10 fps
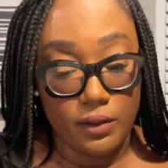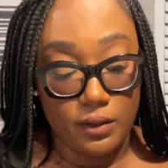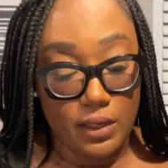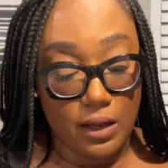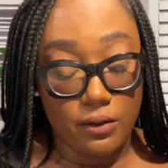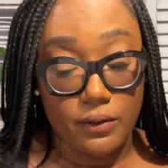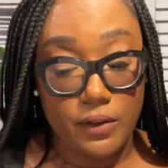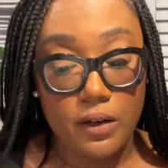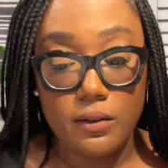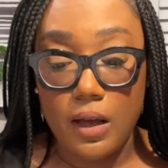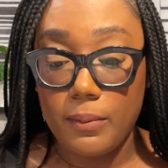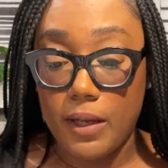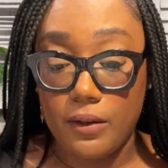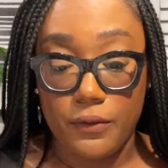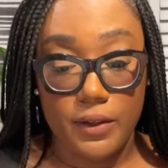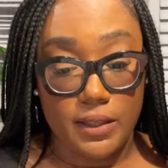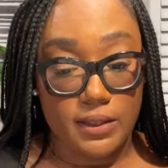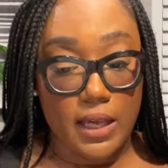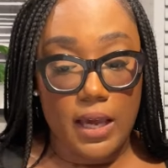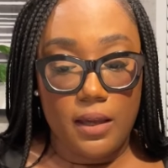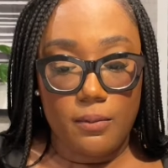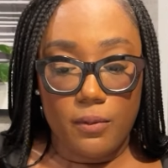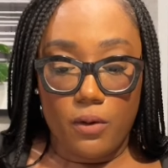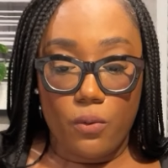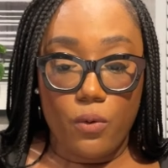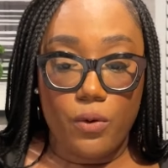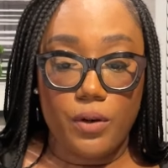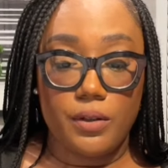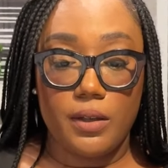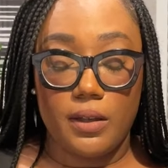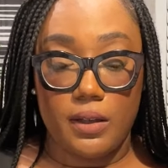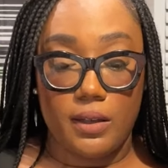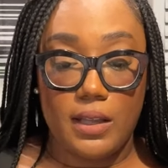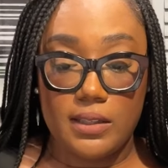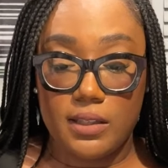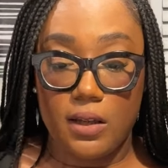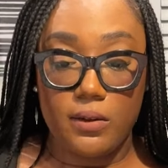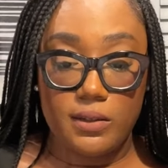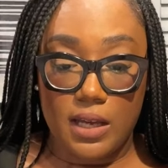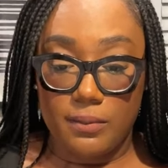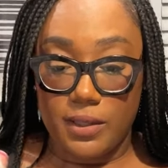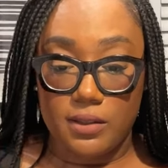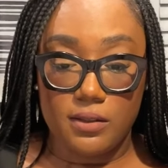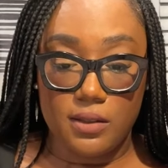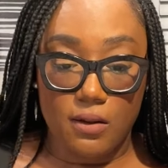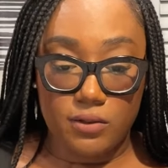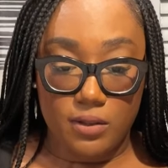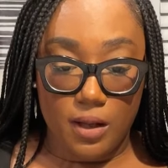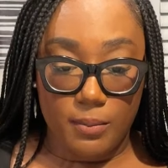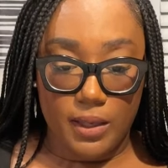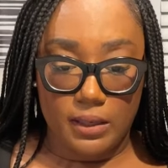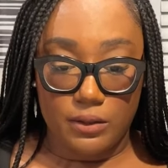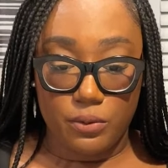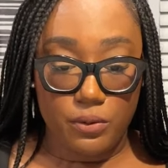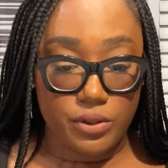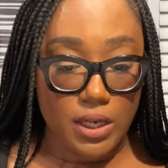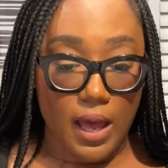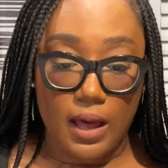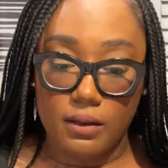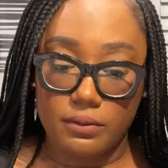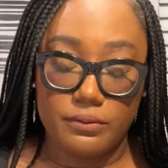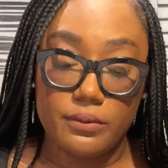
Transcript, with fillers: Now, if they're nominated for the same award, and that's the only time these songs are nominated, good child.